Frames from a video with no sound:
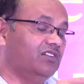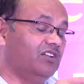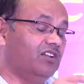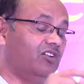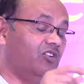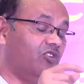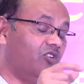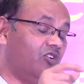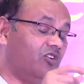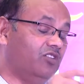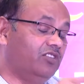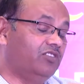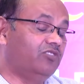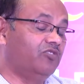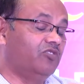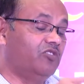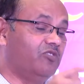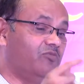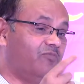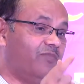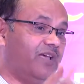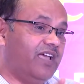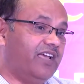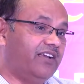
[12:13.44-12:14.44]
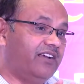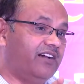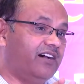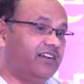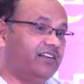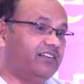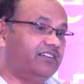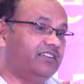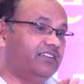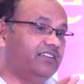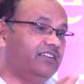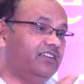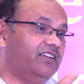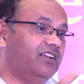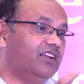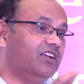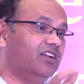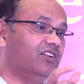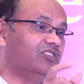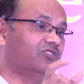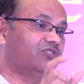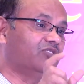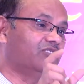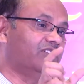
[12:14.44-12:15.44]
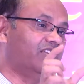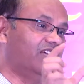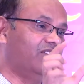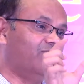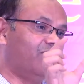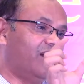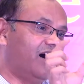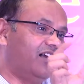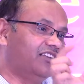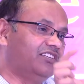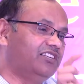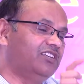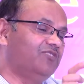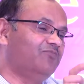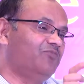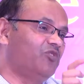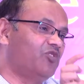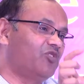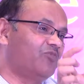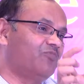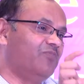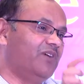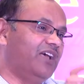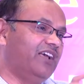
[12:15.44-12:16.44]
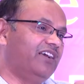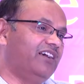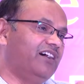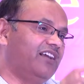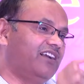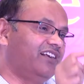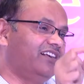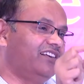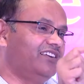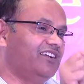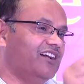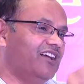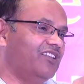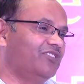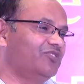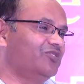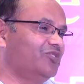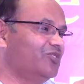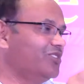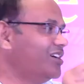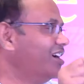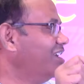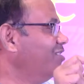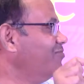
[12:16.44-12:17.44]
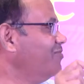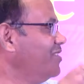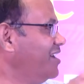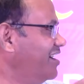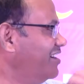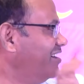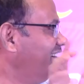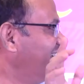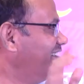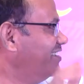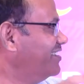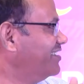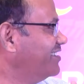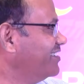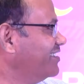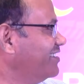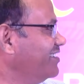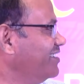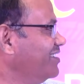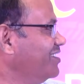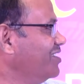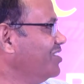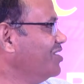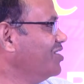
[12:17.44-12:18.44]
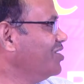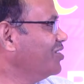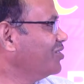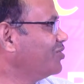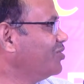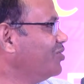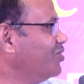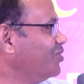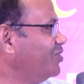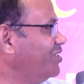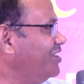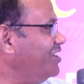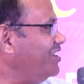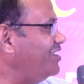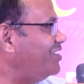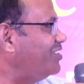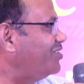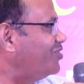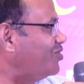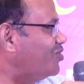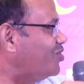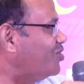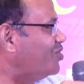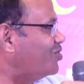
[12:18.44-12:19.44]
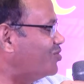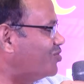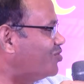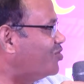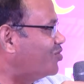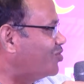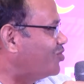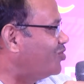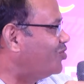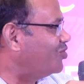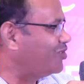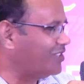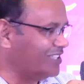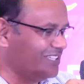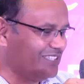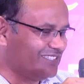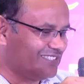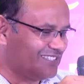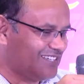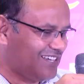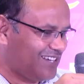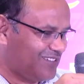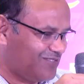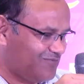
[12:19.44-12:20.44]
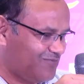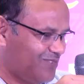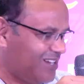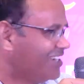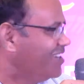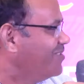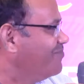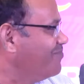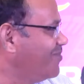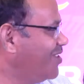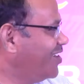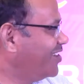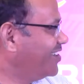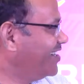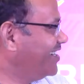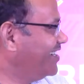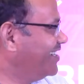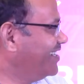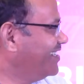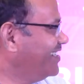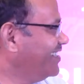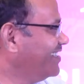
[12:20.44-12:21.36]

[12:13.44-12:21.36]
loan through a bank guarantee, so then margin for bank guarantee also can be added. So these two, two, two things are very important.